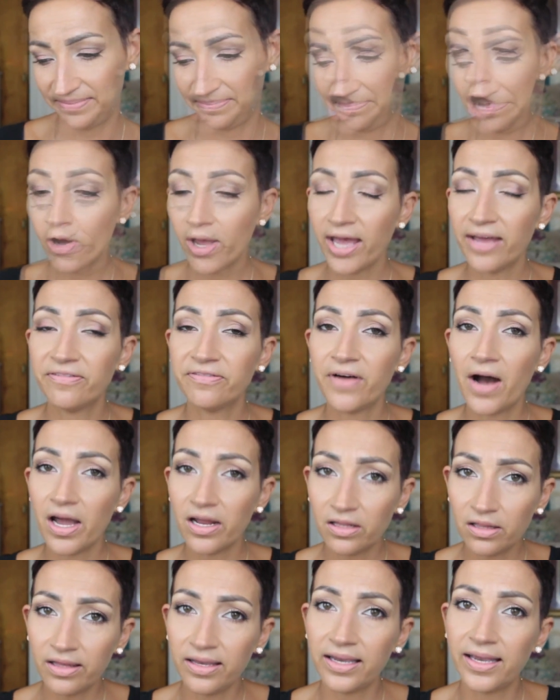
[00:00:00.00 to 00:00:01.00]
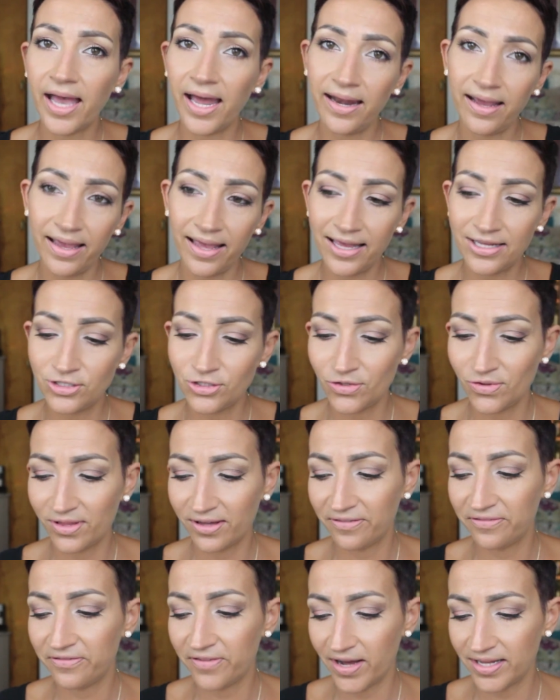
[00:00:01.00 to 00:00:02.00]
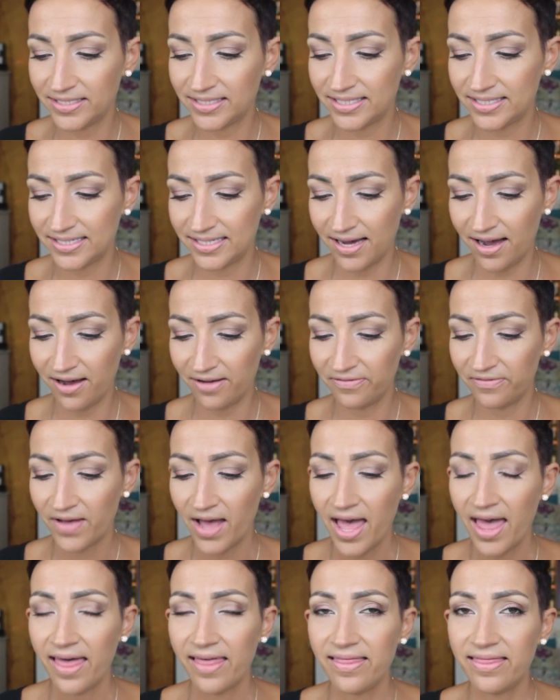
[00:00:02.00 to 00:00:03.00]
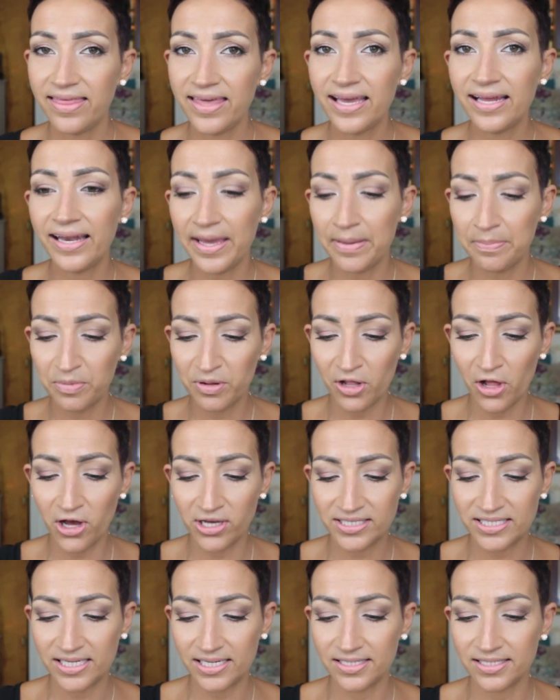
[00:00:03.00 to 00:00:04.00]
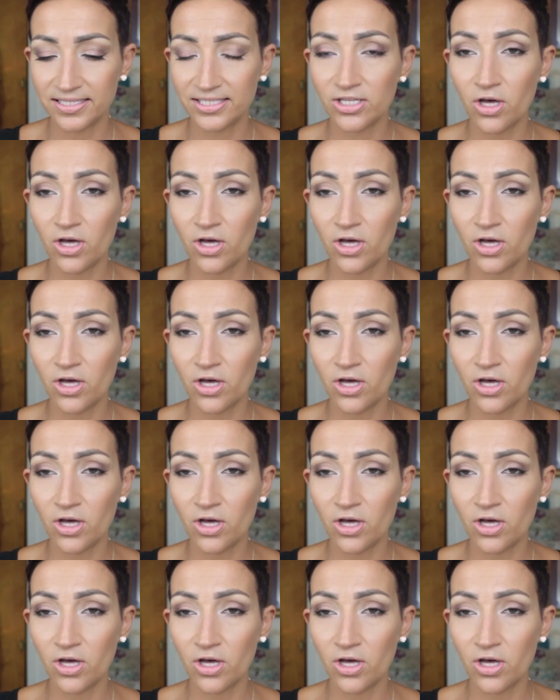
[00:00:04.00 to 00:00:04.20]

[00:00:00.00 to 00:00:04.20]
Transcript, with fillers: Okay, finally getting into the fun stuff, the lip glosses.